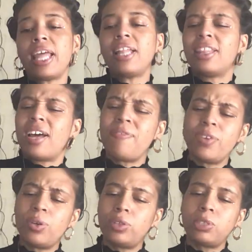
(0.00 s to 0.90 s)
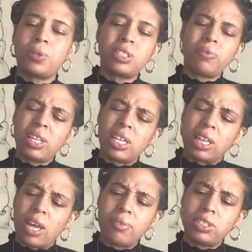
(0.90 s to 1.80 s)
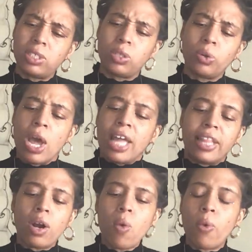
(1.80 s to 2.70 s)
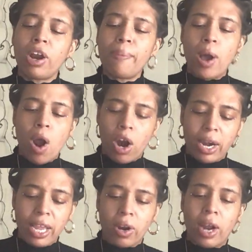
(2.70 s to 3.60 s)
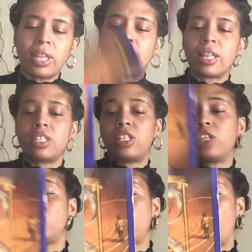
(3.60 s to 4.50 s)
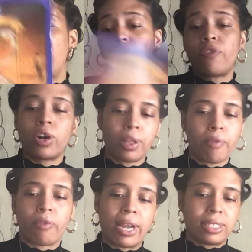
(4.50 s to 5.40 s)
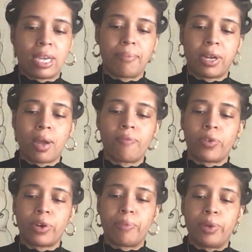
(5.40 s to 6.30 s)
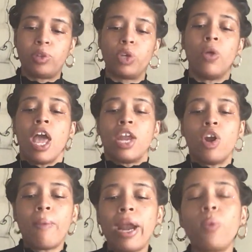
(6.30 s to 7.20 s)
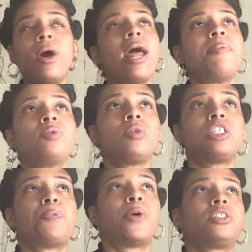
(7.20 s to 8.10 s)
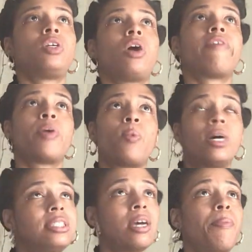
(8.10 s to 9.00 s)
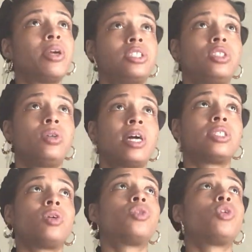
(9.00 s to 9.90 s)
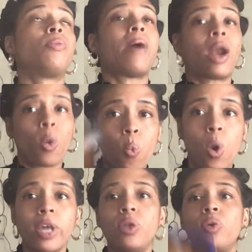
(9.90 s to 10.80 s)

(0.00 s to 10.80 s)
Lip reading: They love you. This person really loves you. They don't worry about heartache or anything. They're just waiting for the right time to come forward and be with you. No matter what happens with this person, however, what separation you guys go through, no matter what